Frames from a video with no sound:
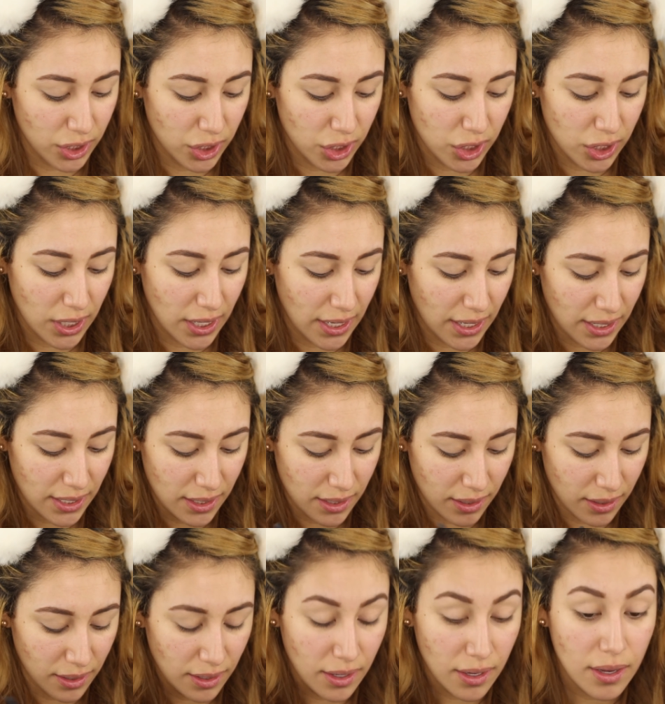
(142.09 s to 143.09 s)
shade.
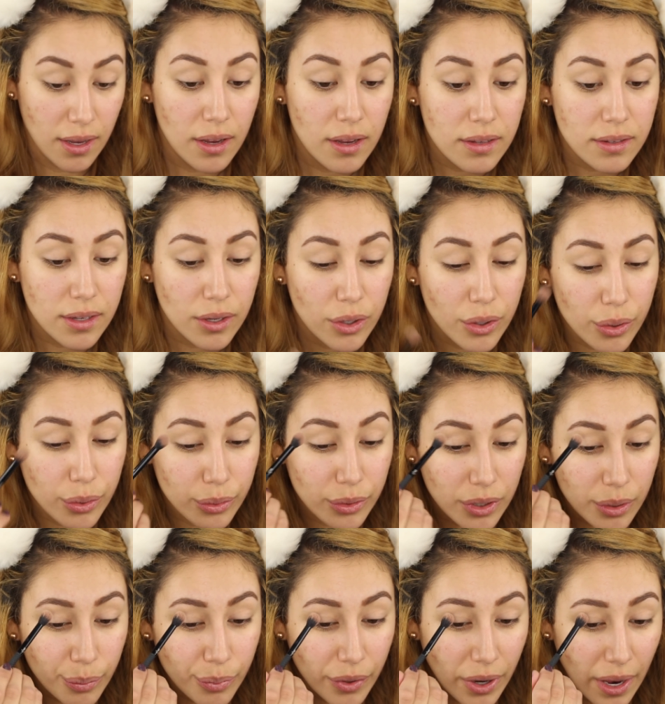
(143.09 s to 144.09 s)
It's a
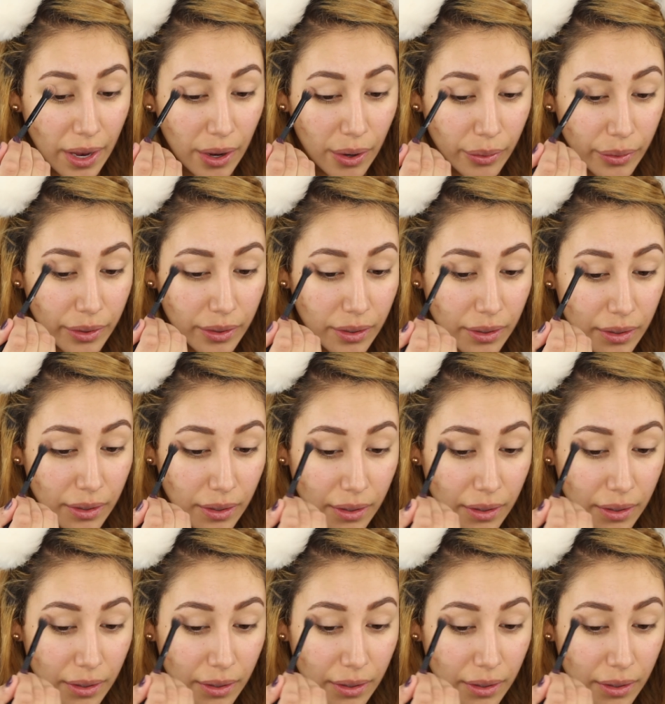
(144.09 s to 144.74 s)
cooler brown.